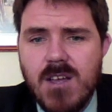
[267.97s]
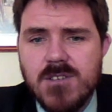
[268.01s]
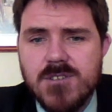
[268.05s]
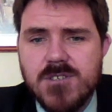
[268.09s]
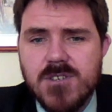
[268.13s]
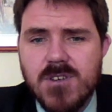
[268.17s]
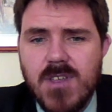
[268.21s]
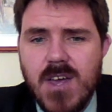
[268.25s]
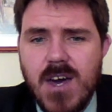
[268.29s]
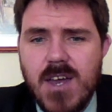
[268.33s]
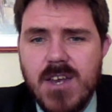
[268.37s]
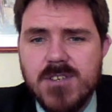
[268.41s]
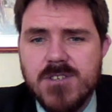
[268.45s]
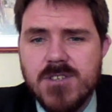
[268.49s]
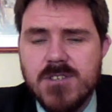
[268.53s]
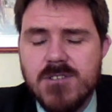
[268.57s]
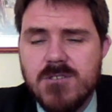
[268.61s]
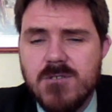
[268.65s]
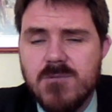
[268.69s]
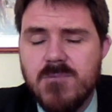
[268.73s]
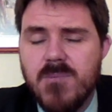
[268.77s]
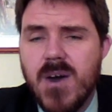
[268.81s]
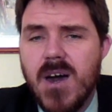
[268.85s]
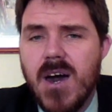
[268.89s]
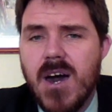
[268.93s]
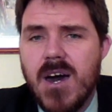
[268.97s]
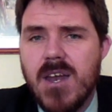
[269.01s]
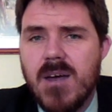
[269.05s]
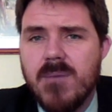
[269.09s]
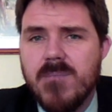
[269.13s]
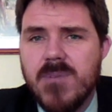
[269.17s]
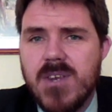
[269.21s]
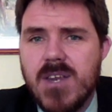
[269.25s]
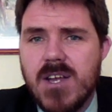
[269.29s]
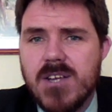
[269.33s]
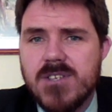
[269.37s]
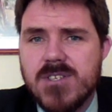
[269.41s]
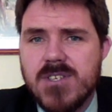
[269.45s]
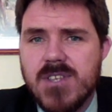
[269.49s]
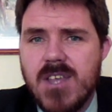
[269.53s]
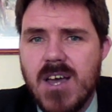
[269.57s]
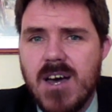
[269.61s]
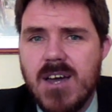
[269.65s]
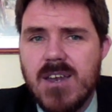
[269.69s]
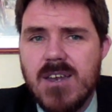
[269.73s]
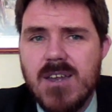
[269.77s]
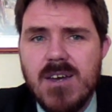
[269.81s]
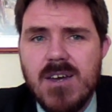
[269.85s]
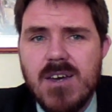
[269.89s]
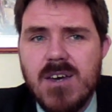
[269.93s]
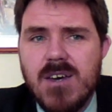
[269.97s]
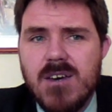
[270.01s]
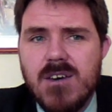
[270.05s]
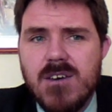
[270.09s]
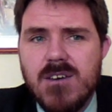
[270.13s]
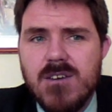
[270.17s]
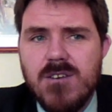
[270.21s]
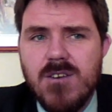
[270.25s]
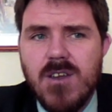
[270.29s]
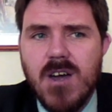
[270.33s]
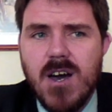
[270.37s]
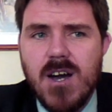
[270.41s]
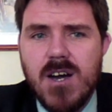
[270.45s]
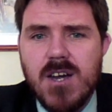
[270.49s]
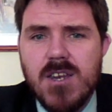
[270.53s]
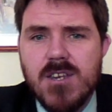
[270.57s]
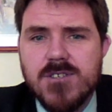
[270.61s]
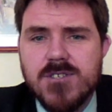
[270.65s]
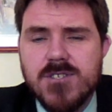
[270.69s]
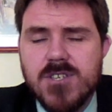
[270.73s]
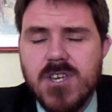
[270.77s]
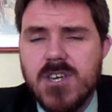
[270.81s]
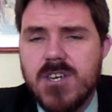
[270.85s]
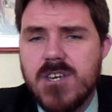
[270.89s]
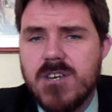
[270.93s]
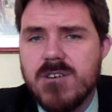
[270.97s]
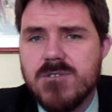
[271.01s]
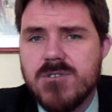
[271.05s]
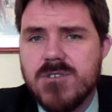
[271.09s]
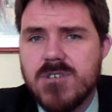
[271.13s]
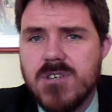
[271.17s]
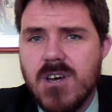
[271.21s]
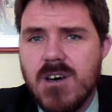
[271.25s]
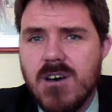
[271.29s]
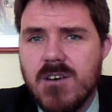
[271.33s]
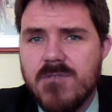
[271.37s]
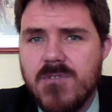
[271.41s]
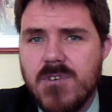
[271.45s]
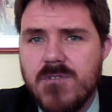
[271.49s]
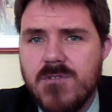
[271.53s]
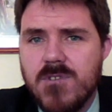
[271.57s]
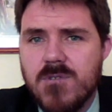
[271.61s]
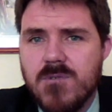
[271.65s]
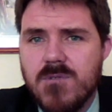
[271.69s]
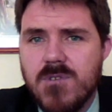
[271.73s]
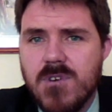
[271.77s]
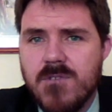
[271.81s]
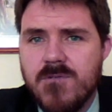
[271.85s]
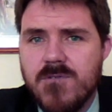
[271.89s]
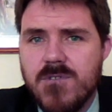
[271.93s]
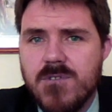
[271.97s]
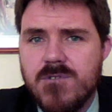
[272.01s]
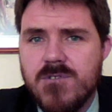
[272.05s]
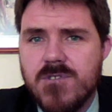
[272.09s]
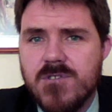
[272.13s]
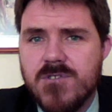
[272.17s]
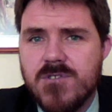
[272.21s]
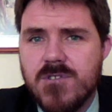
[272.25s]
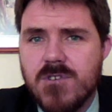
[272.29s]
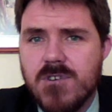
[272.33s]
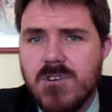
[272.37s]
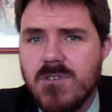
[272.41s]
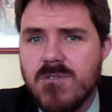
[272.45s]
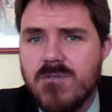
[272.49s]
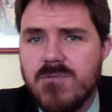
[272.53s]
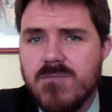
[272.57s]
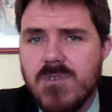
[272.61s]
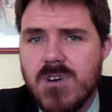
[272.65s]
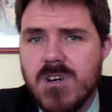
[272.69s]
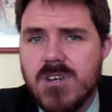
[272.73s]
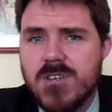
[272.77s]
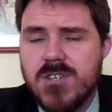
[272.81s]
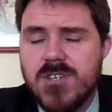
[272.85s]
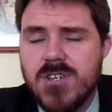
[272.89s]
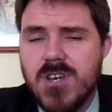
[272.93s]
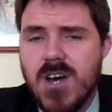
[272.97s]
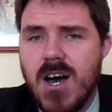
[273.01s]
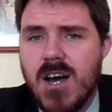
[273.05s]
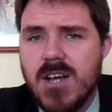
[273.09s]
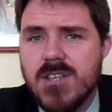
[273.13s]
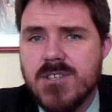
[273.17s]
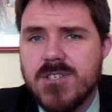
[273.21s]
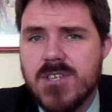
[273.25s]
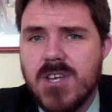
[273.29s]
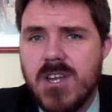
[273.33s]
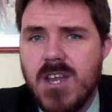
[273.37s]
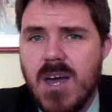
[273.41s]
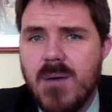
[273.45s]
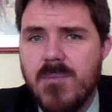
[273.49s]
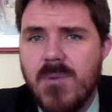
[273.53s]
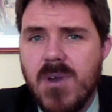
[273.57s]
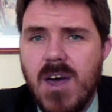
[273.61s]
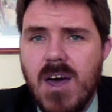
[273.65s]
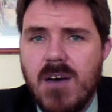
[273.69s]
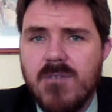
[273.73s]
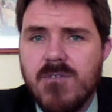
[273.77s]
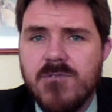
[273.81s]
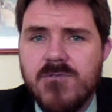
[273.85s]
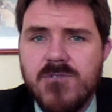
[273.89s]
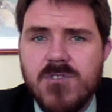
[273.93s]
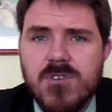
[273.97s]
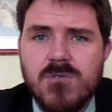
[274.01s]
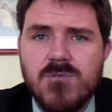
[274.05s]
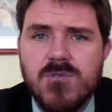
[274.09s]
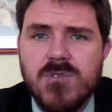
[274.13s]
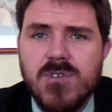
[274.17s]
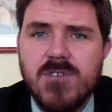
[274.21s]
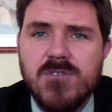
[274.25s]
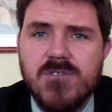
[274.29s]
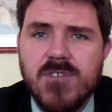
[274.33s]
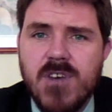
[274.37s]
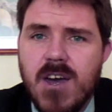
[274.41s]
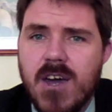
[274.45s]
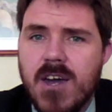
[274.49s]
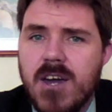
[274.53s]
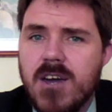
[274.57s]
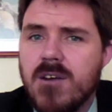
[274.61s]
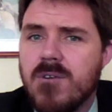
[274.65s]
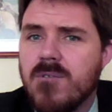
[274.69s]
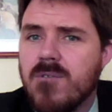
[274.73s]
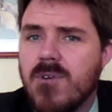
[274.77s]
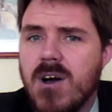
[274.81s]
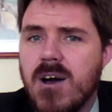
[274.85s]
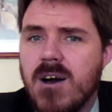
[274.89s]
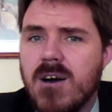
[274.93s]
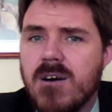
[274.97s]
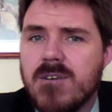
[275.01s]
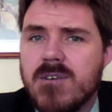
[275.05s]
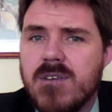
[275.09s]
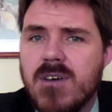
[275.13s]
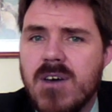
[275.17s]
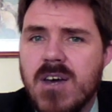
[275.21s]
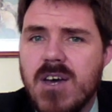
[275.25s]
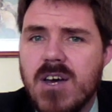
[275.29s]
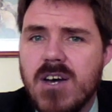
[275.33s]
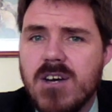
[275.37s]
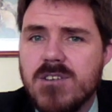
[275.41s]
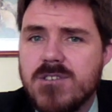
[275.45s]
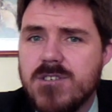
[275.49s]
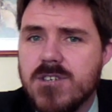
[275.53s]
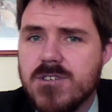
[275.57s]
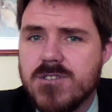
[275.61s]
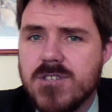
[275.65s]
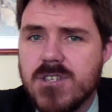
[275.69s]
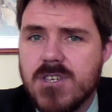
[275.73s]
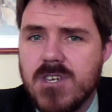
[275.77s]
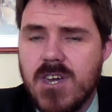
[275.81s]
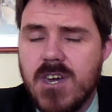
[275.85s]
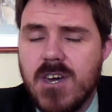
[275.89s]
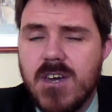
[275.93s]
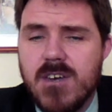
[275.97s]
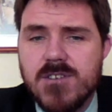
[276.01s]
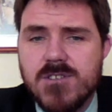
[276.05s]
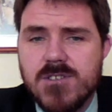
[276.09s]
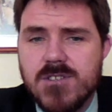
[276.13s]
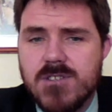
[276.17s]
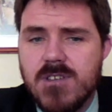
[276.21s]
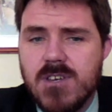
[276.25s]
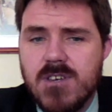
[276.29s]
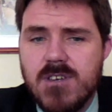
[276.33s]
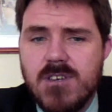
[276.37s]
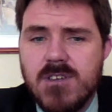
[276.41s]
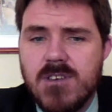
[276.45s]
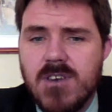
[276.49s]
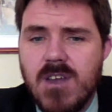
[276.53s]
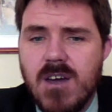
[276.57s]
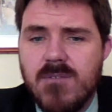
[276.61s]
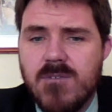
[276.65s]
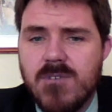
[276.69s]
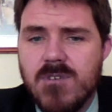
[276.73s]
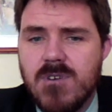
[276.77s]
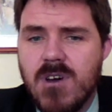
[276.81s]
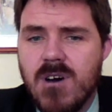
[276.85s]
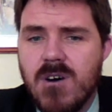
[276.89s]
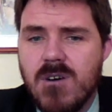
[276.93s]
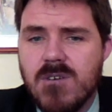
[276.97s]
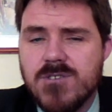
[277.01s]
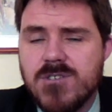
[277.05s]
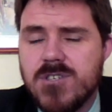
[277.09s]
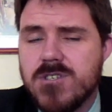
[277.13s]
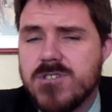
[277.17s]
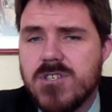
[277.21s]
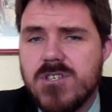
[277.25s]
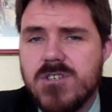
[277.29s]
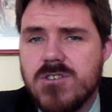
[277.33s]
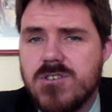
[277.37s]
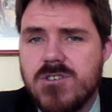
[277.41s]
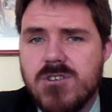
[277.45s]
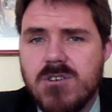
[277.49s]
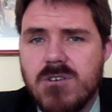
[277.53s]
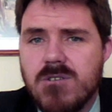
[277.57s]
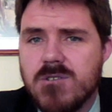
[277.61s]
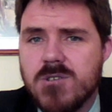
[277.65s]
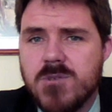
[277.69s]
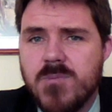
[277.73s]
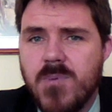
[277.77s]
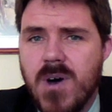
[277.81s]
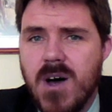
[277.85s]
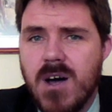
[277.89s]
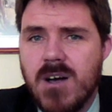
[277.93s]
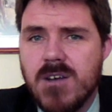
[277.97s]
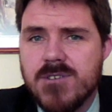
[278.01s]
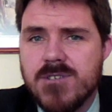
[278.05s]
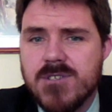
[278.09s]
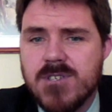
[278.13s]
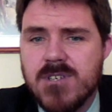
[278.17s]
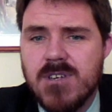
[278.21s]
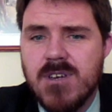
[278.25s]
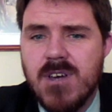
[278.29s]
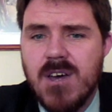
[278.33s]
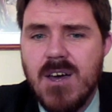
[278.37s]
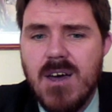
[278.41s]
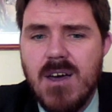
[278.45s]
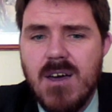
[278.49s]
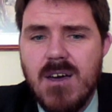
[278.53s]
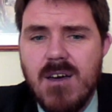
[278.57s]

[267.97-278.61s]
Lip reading: And so that isn't too bad. I mean, you're not going to sink yourself if you just took a shot and said, hey, I'm going to have a few of these hanging around just in case. That you never know. It's just an insurance policy.